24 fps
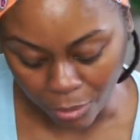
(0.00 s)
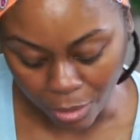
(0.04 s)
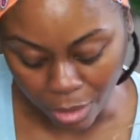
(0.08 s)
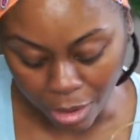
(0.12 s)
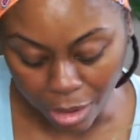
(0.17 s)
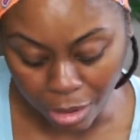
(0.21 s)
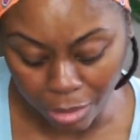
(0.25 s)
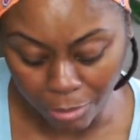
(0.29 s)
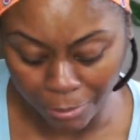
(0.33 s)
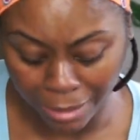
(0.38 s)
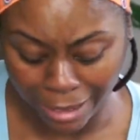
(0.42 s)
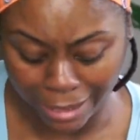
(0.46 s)

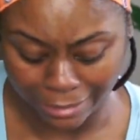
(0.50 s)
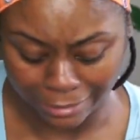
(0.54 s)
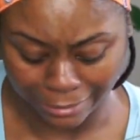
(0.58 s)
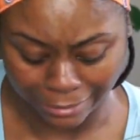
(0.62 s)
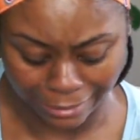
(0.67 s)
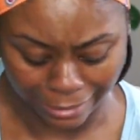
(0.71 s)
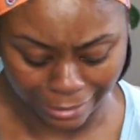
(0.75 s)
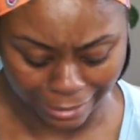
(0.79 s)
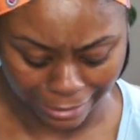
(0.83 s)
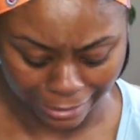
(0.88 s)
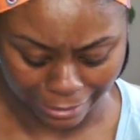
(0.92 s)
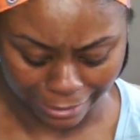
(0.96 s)
Oh my
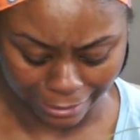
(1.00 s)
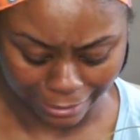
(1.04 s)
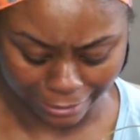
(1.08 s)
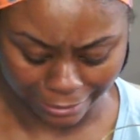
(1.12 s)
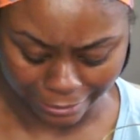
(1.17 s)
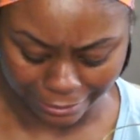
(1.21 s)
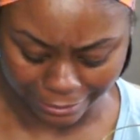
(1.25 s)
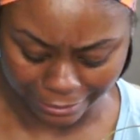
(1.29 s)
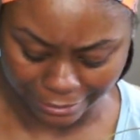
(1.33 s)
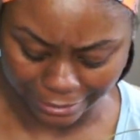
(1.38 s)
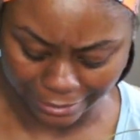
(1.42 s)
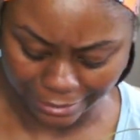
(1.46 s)
God.
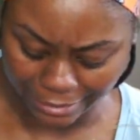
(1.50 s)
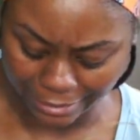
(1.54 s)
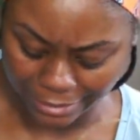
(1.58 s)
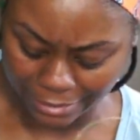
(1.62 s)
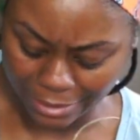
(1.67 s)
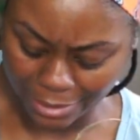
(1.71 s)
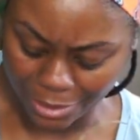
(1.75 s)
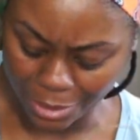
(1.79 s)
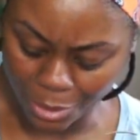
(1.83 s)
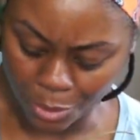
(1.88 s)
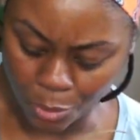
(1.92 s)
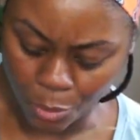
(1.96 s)

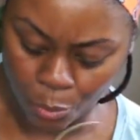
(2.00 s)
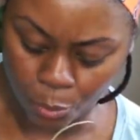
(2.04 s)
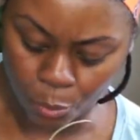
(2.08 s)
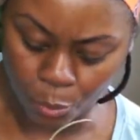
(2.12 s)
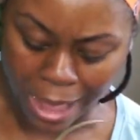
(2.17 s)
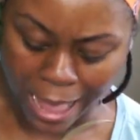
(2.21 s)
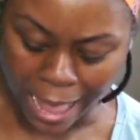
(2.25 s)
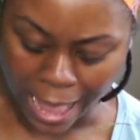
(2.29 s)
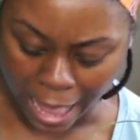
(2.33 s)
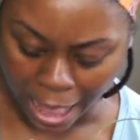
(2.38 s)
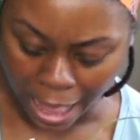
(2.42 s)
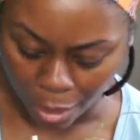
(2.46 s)

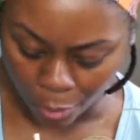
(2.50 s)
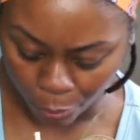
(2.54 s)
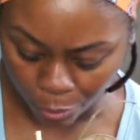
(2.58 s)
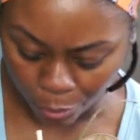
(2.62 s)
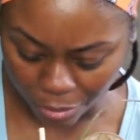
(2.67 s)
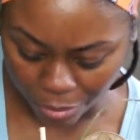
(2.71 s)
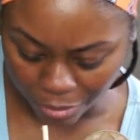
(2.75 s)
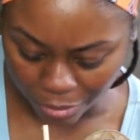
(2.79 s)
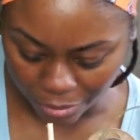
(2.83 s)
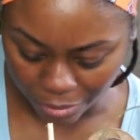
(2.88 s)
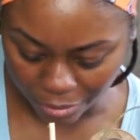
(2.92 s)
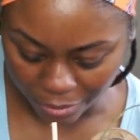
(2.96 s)
Wow.
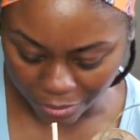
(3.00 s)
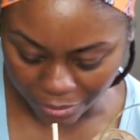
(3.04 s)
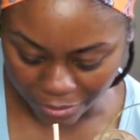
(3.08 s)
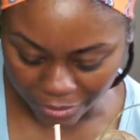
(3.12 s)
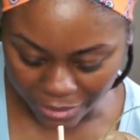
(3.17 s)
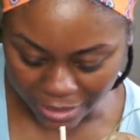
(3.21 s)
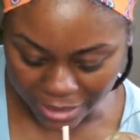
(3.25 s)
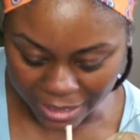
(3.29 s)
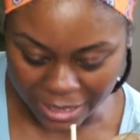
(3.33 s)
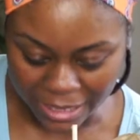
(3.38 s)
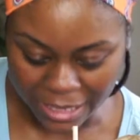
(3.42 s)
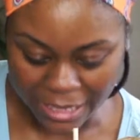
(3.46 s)

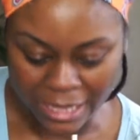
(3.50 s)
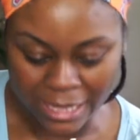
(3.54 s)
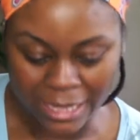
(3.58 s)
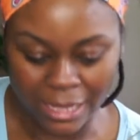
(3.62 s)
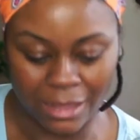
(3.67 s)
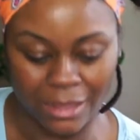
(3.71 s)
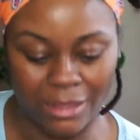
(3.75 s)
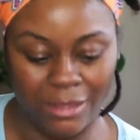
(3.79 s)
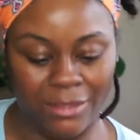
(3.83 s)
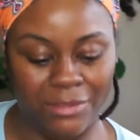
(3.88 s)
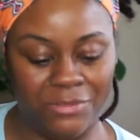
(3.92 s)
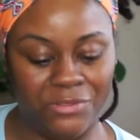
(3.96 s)

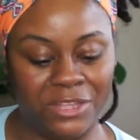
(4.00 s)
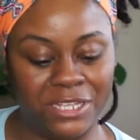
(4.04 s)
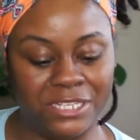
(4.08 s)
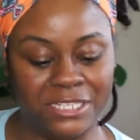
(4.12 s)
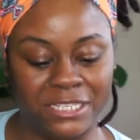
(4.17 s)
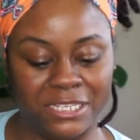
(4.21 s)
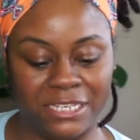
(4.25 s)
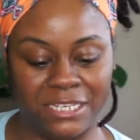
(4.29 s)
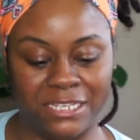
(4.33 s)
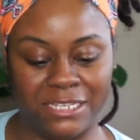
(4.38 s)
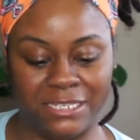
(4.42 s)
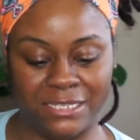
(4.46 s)
This
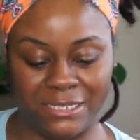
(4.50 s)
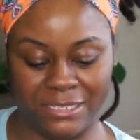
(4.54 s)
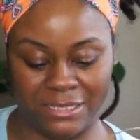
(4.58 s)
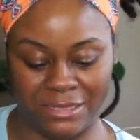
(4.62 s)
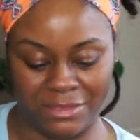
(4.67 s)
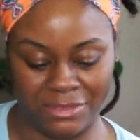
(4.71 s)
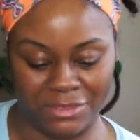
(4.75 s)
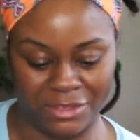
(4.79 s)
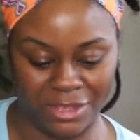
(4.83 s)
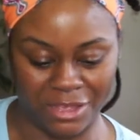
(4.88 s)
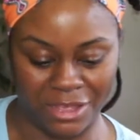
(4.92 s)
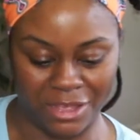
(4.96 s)
is
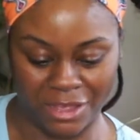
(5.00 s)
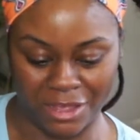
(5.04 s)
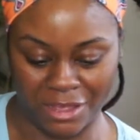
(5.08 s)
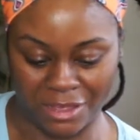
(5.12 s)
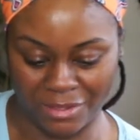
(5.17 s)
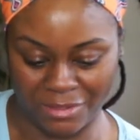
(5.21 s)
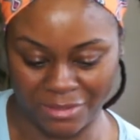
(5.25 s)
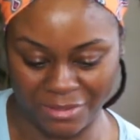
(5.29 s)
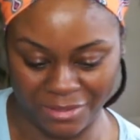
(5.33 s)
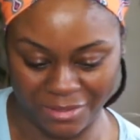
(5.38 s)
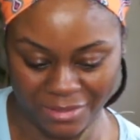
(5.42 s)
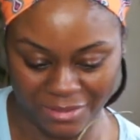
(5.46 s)
got
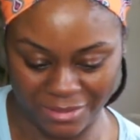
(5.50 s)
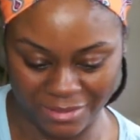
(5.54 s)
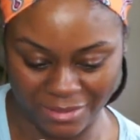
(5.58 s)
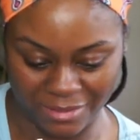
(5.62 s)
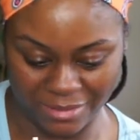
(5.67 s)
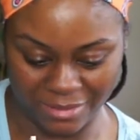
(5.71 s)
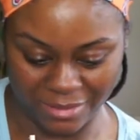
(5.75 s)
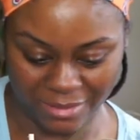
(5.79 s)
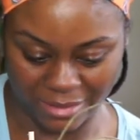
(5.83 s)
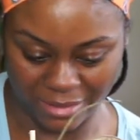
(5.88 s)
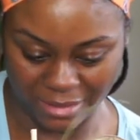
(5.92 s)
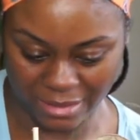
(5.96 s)

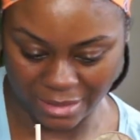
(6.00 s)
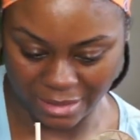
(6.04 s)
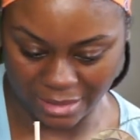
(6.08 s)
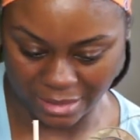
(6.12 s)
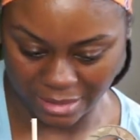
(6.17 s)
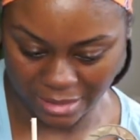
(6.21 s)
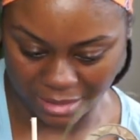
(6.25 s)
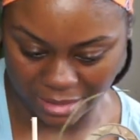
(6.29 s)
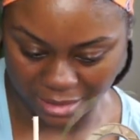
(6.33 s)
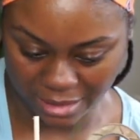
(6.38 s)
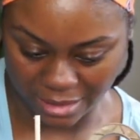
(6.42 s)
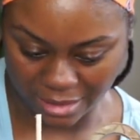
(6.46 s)

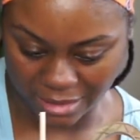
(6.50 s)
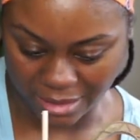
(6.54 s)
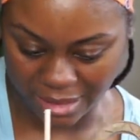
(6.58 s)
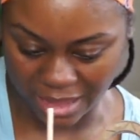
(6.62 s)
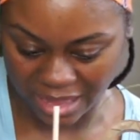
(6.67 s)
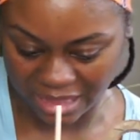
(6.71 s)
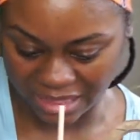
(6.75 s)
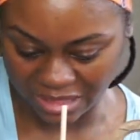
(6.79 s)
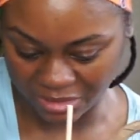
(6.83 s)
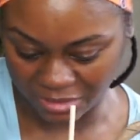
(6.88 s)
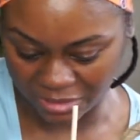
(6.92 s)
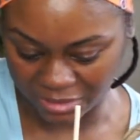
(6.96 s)
a
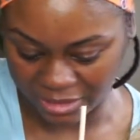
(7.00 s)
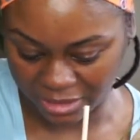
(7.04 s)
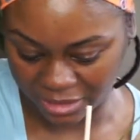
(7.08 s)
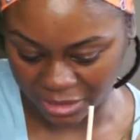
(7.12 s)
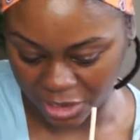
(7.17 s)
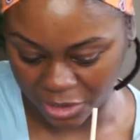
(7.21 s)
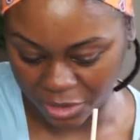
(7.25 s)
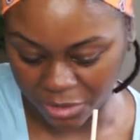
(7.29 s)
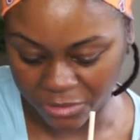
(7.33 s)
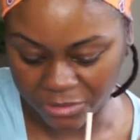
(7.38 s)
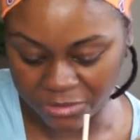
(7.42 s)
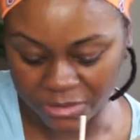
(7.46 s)

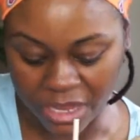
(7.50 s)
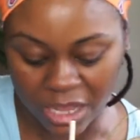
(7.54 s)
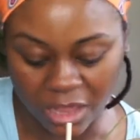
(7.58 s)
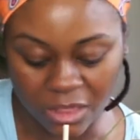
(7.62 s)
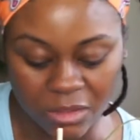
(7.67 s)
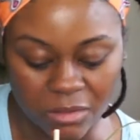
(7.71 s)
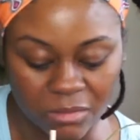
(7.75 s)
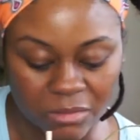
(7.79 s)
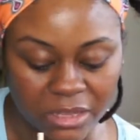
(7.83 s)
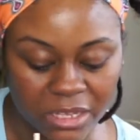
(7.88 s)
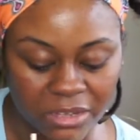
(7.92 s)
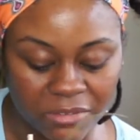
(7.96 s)
little yellow
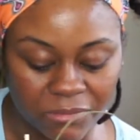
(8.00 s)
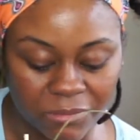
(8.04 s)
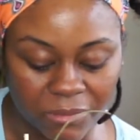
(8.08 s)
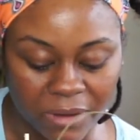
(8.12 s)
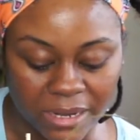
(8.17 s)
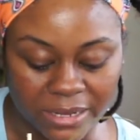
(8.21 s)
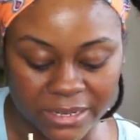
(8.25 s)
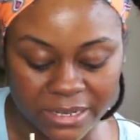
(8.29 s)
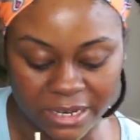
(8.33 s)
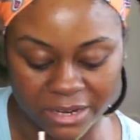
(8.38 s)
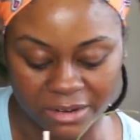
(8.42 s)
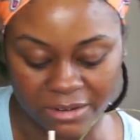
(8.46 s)
leaf
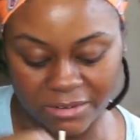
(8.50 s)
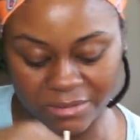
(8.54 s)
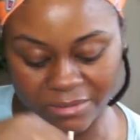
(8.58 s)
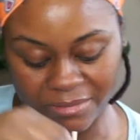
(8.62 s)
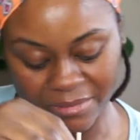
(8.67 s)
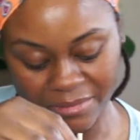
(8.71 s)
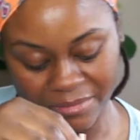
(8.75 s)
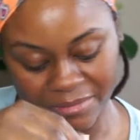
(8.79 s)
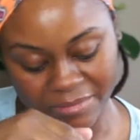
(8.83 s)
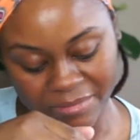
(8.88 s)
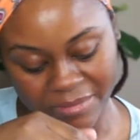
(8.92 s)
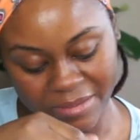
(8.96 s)
right there.
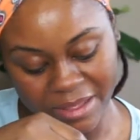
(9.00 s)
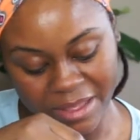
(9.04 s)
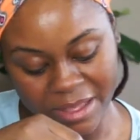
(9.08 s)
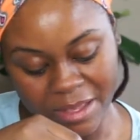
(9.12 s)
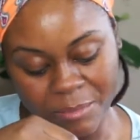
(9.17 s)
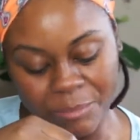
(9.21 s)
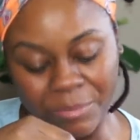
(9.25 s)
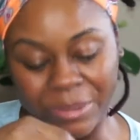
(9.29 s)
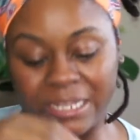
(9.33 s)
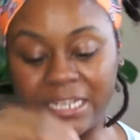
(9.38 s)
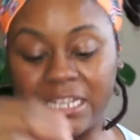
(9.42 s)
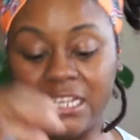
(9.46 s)

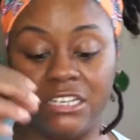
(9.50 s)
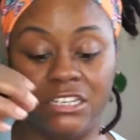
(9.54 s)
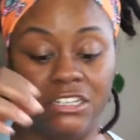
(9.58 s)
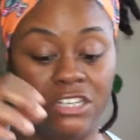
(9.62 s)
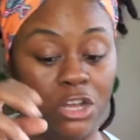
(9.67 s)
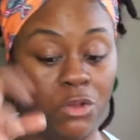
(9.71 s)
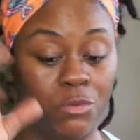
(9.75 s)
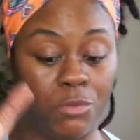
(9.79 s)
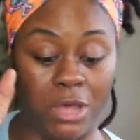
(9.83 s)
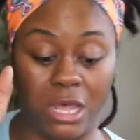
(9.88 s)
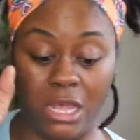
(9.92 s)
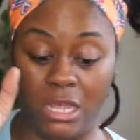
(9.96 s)
But you know
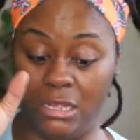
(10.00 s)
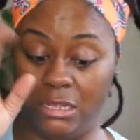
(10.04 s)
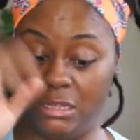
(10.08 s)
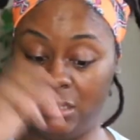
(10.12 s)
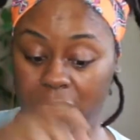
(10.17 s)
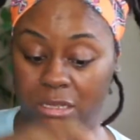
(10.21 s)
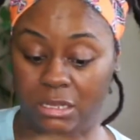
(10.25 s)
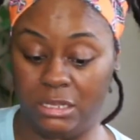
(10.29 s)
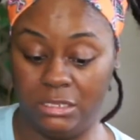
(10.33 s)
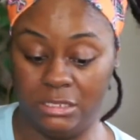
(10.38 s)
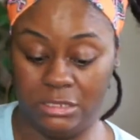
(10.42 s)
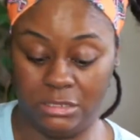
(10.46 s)
what?
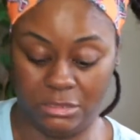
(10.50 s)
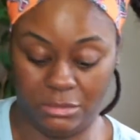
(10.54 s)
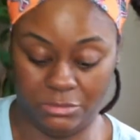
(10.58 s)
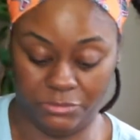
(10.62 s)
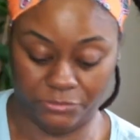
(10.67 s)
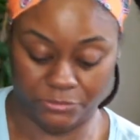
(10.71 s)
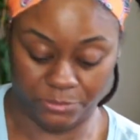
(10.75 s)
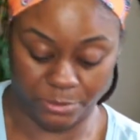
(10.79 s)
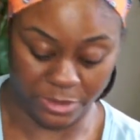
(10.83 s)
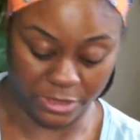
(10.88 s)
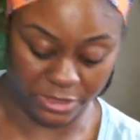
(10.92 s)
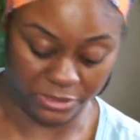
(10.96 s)

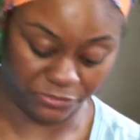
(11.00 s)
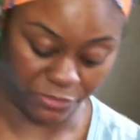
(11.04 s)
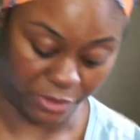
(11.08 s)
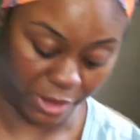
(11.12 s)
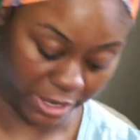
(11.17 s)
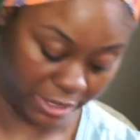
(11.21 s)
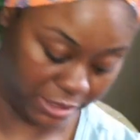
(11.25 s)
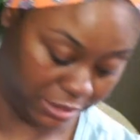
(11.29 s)
It's fine.